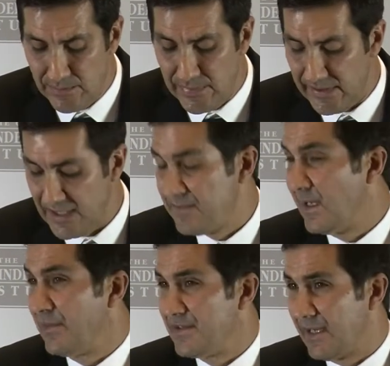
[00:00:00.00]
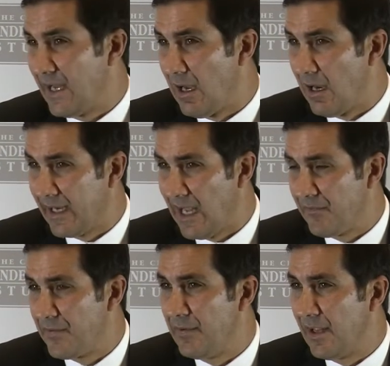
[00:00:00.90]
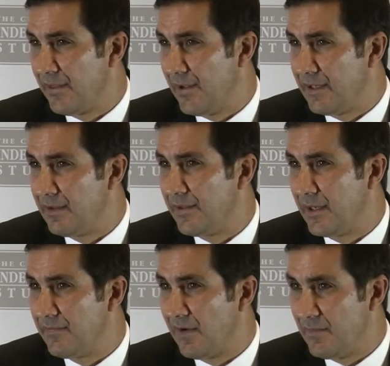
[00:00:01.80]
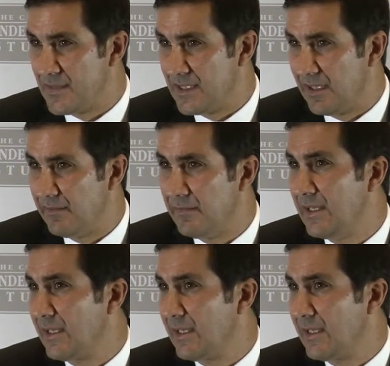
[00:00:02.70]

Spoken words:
but these families account for around 30 to 35% of